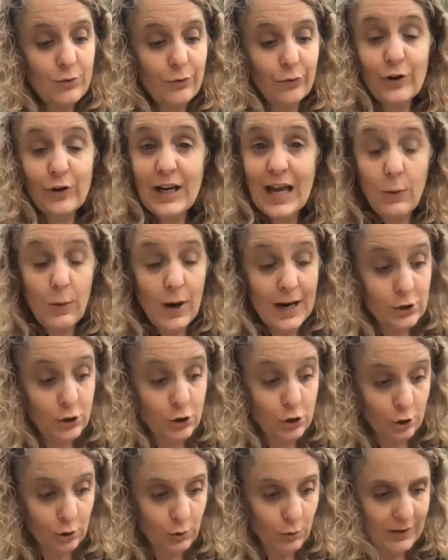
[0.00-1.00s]
For now, I
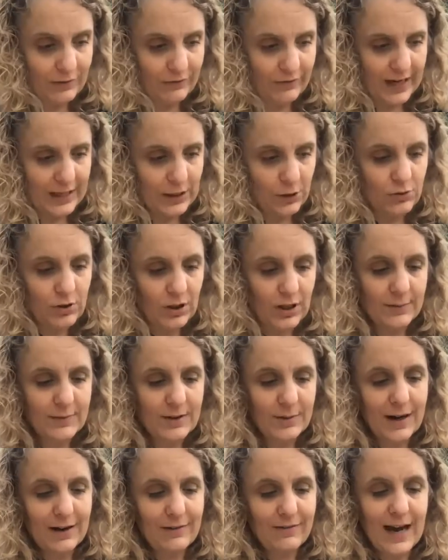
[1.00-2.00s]
do invite you to come
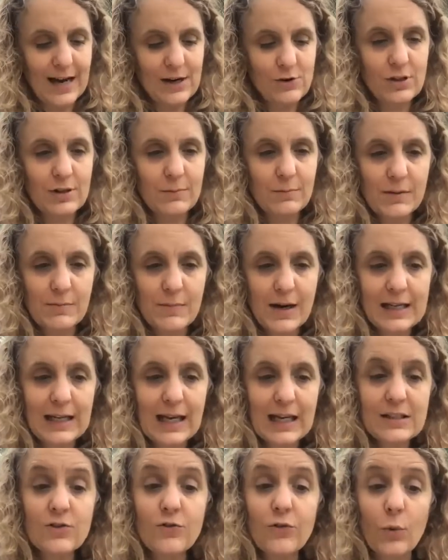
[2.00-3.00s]
to my factory and be my guest